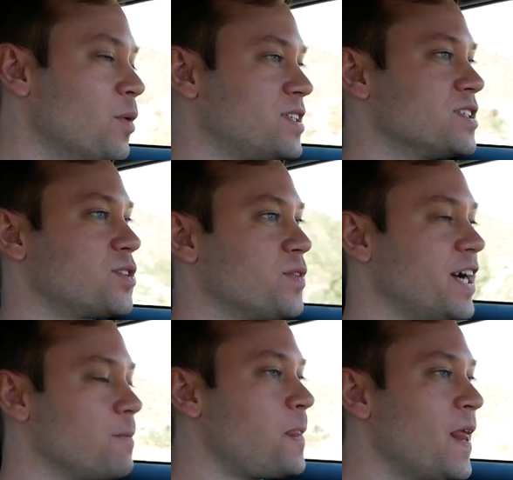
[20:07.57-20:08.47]
which is
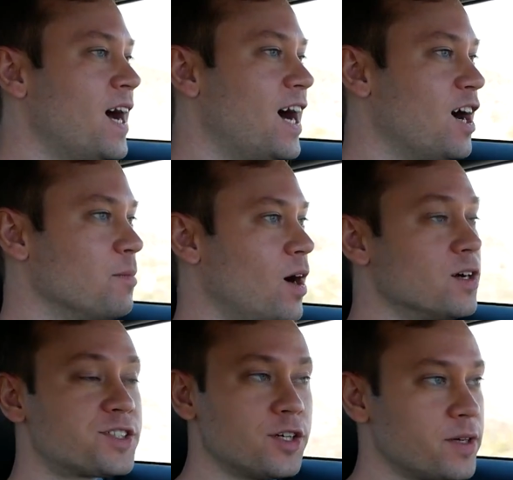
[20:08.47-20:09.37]
great. Um,
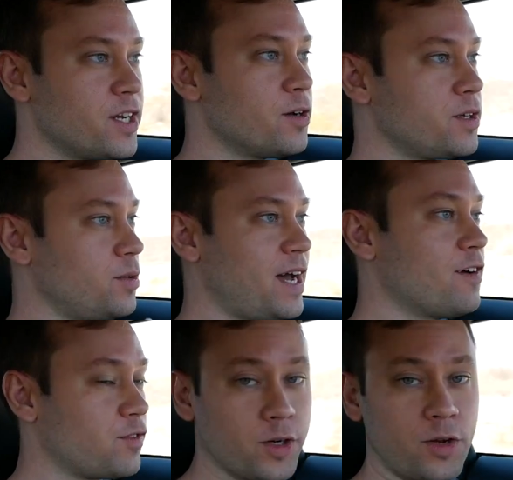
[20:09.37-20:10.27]
also, you know, you
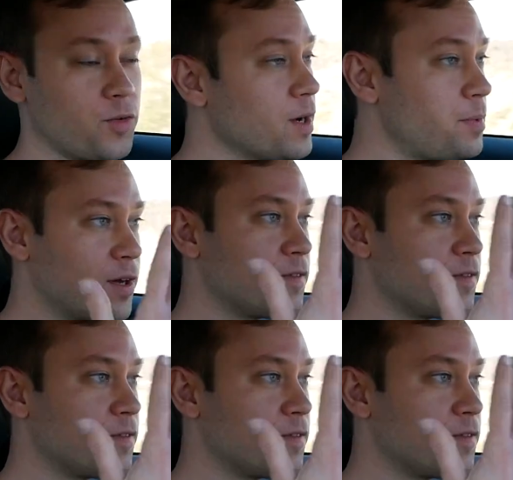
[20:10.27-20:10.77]
have good grip. You